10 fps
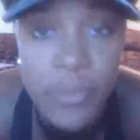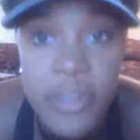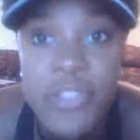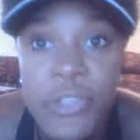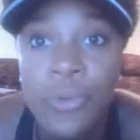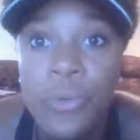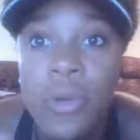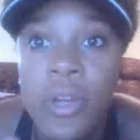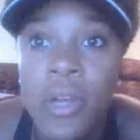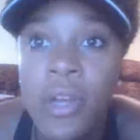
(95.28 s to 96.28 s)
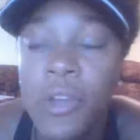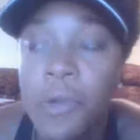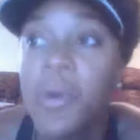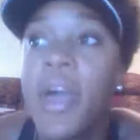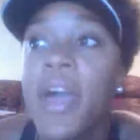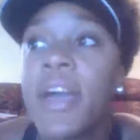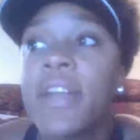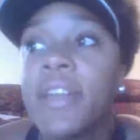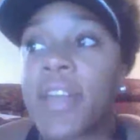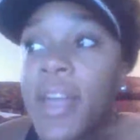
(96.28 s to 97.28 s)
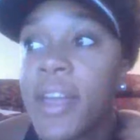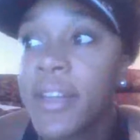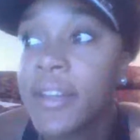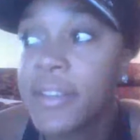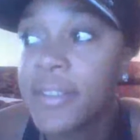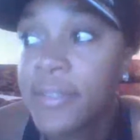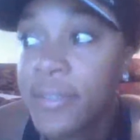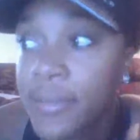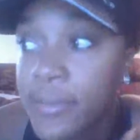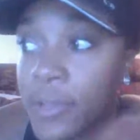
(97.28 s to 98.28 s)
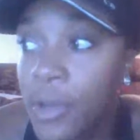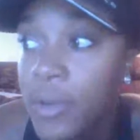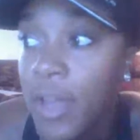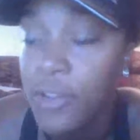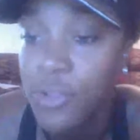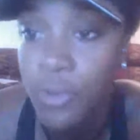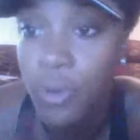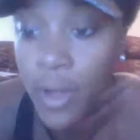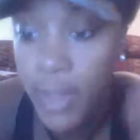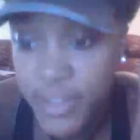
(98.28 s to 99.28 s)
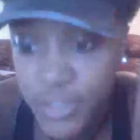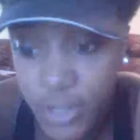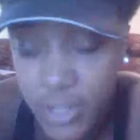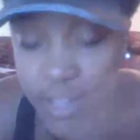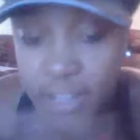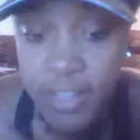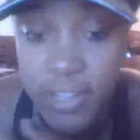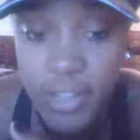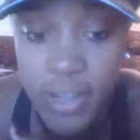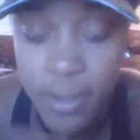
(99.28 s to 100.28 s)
me to go ahead and go natural. I started getting